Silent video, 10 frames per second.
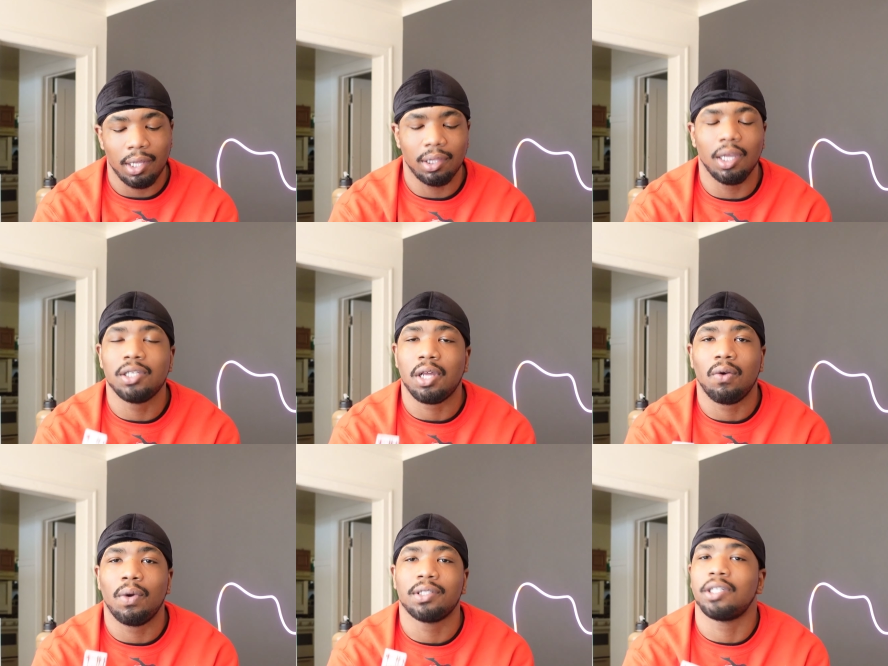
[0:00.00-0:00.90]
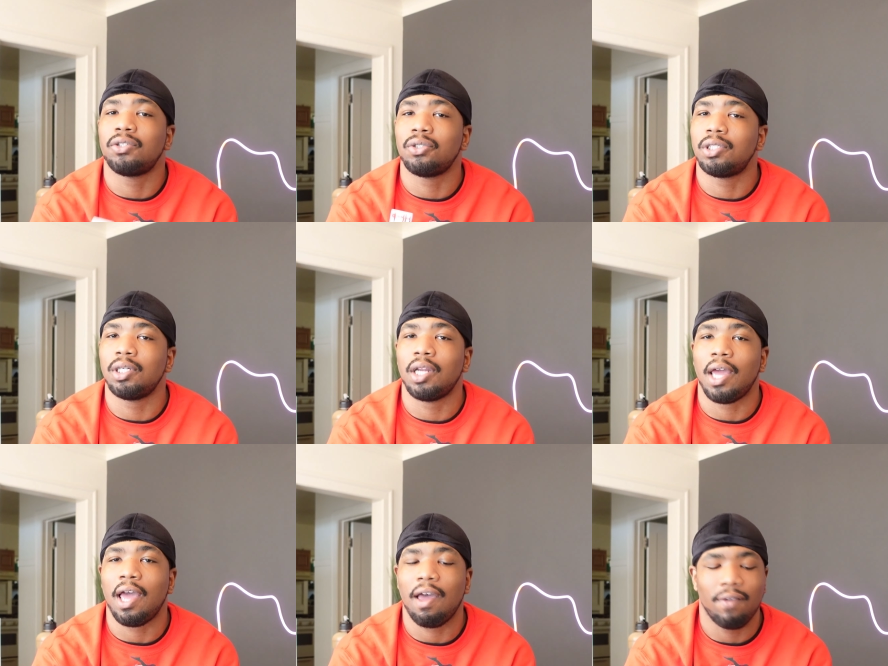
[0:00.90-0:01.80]
These are the ones that you should
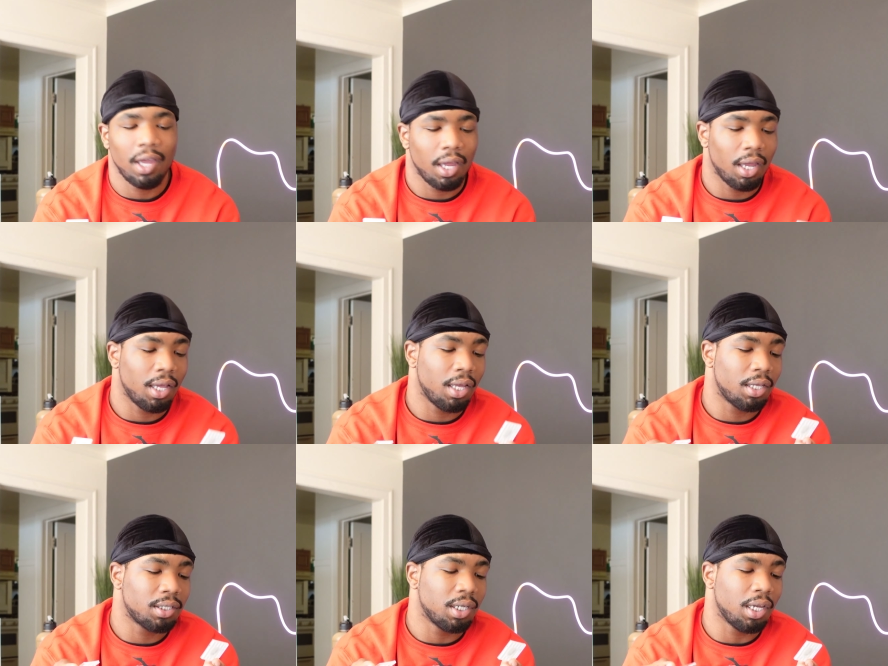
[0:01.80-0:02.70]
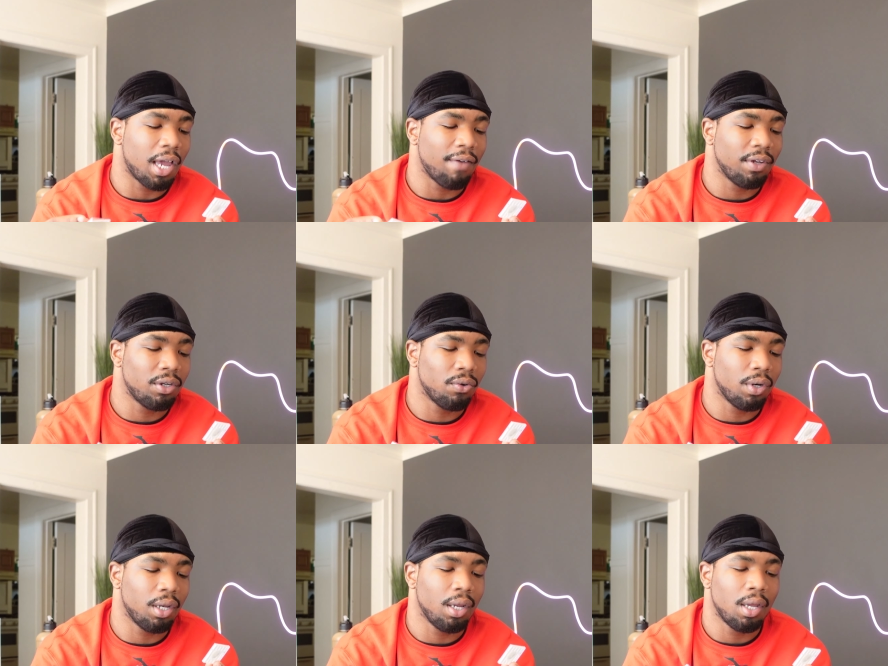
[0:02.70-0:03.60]
have. It is the heavy
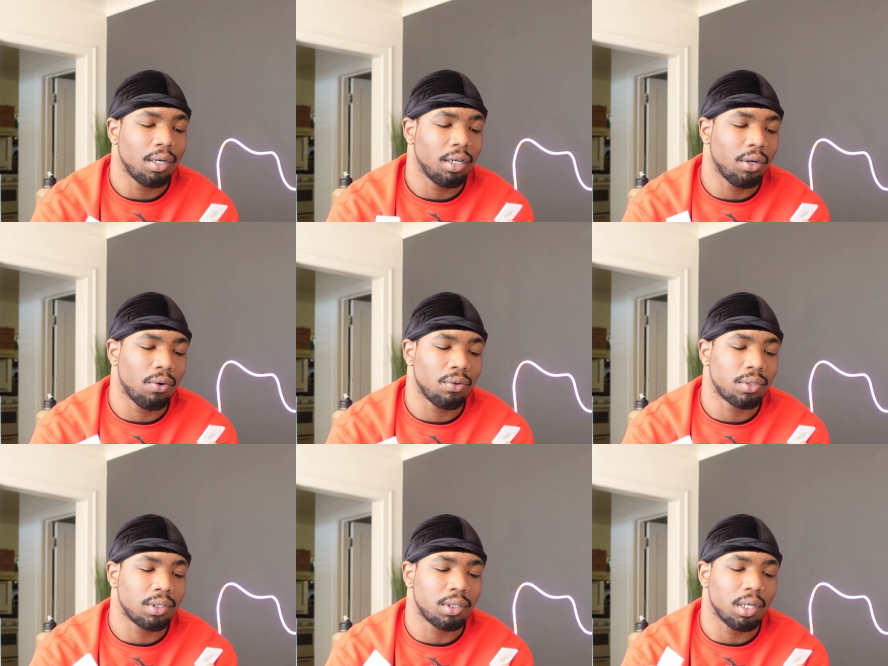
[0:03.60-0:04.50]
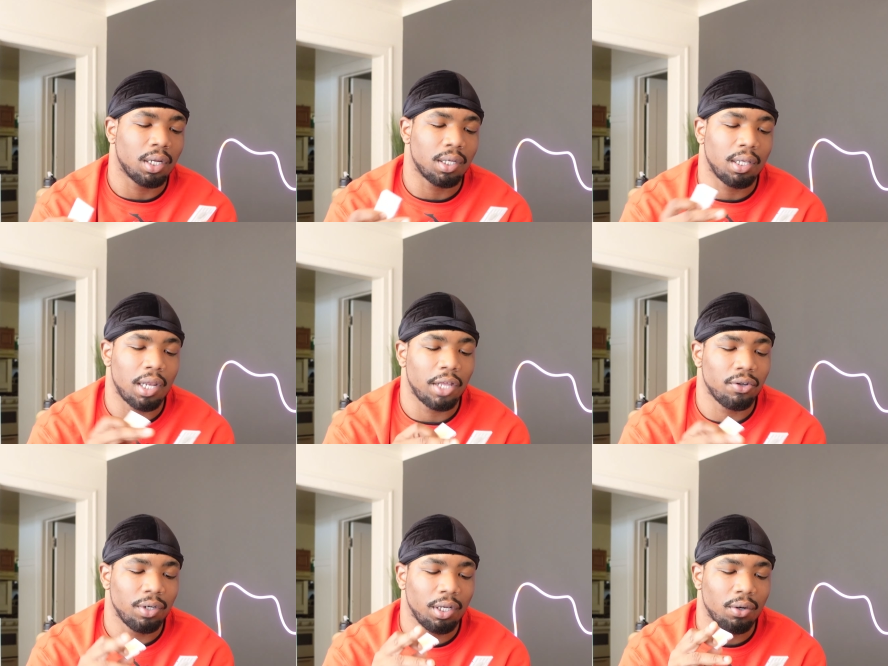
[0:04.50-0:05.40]
duty needles, the
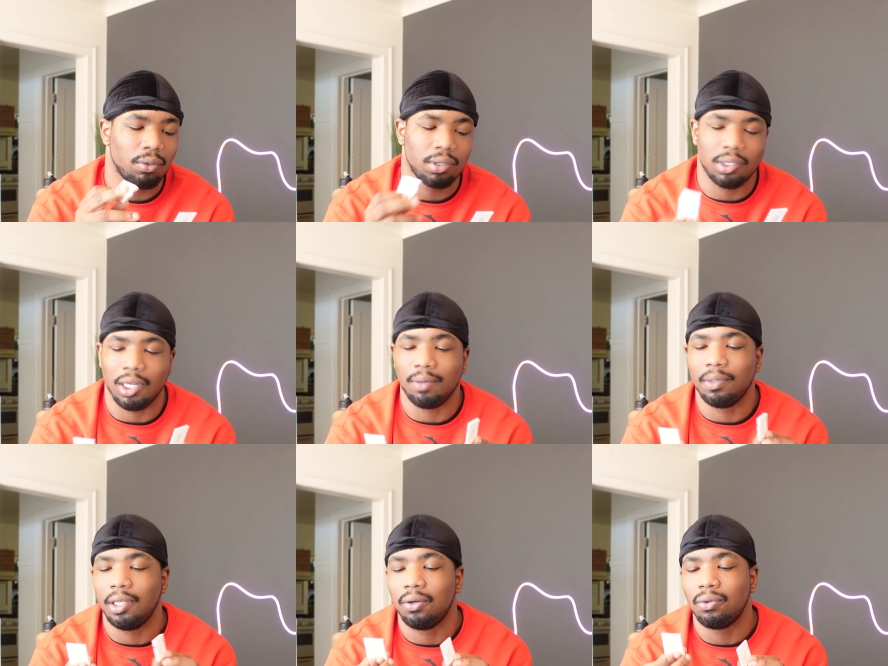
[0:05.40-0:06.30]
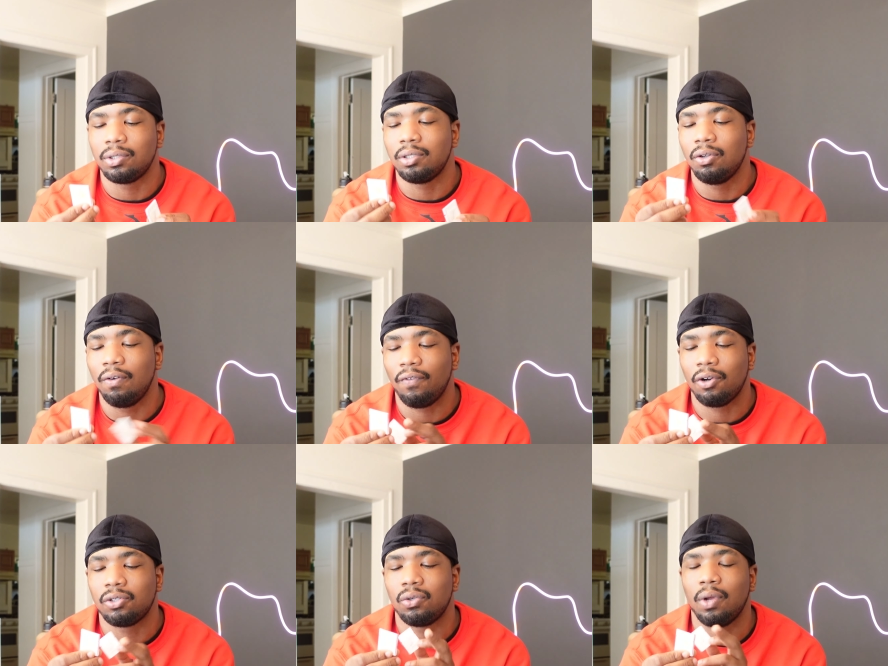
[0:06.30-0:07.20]
leather needles, denim needles,
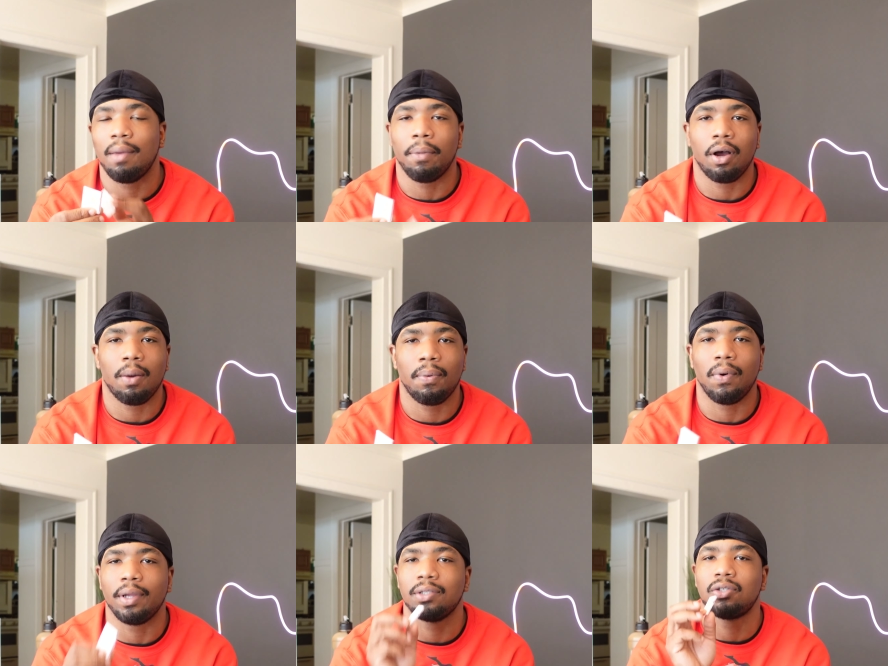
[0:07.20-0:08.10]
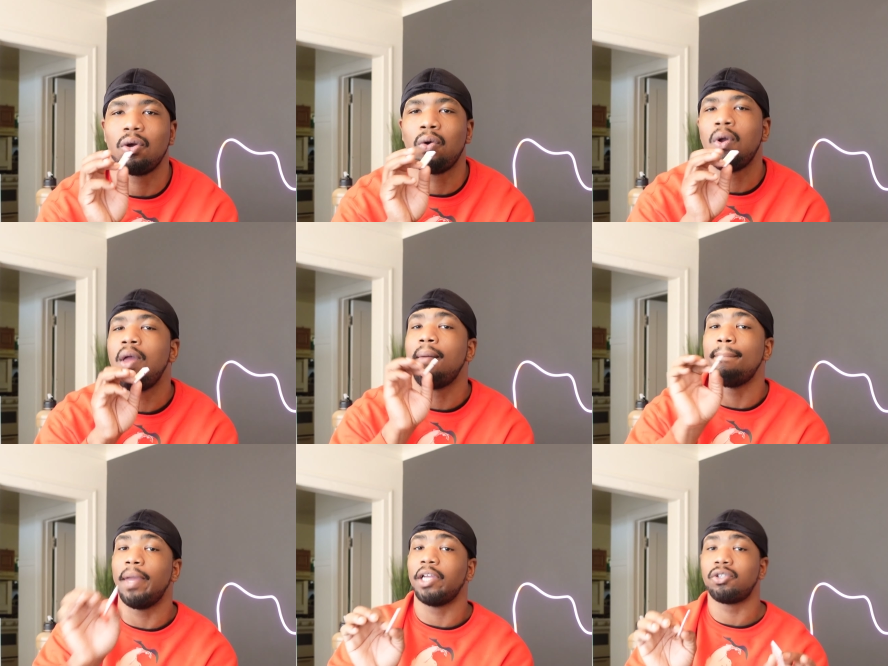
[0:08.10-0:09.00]
universal, and ballpoint. So
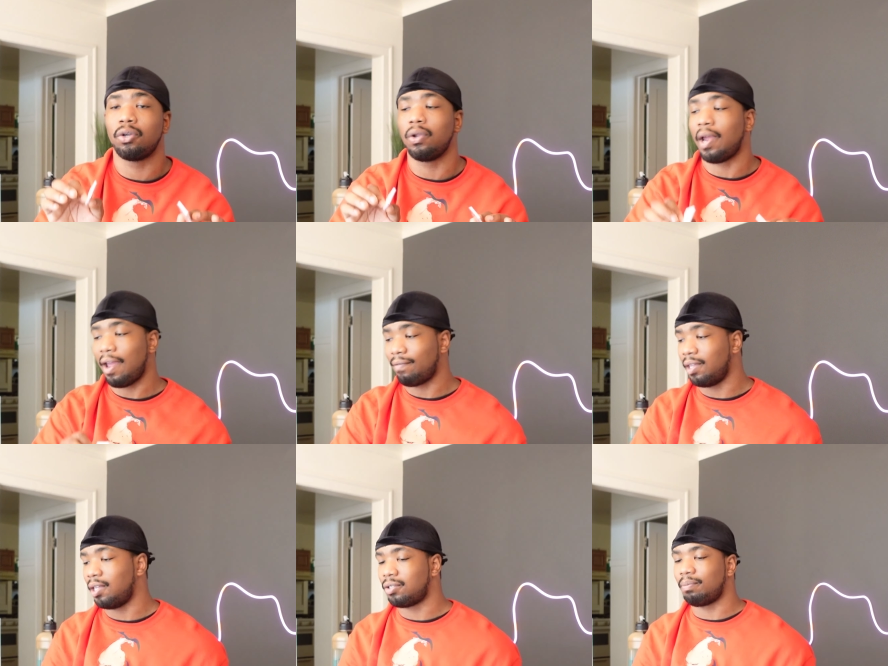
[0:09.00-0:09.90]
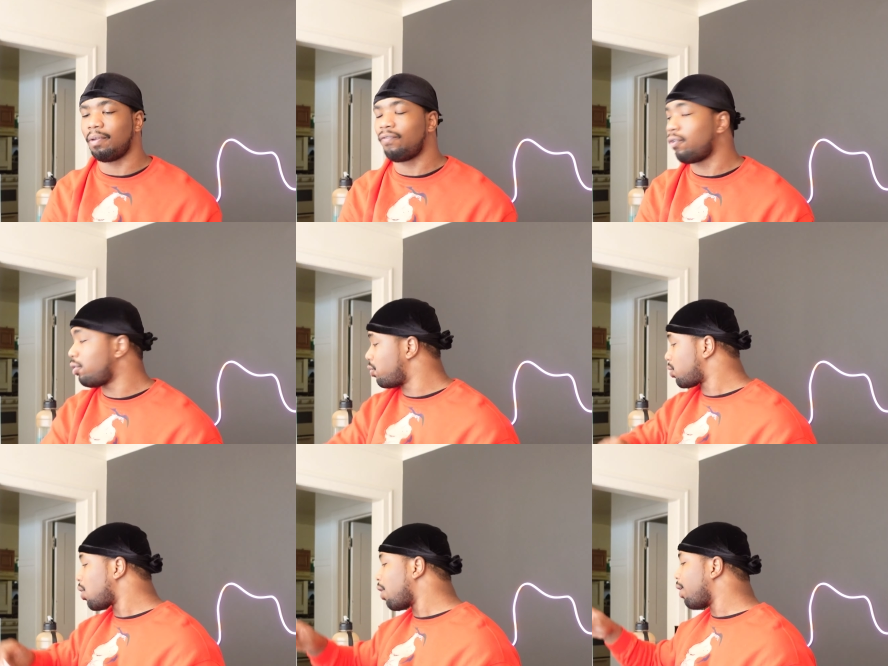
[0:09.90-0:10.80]
make sure you have these before you
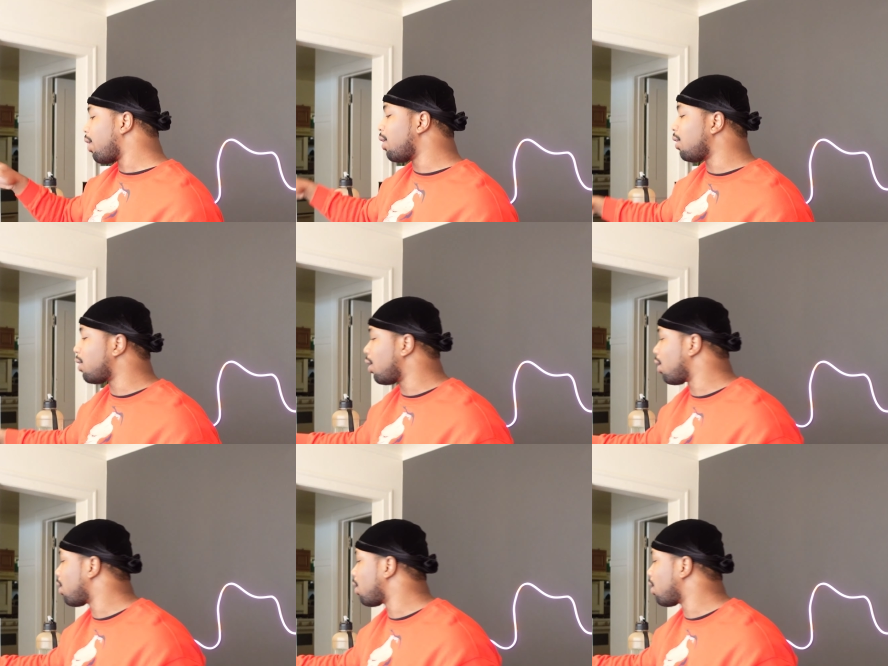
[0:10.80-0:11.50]
start anything.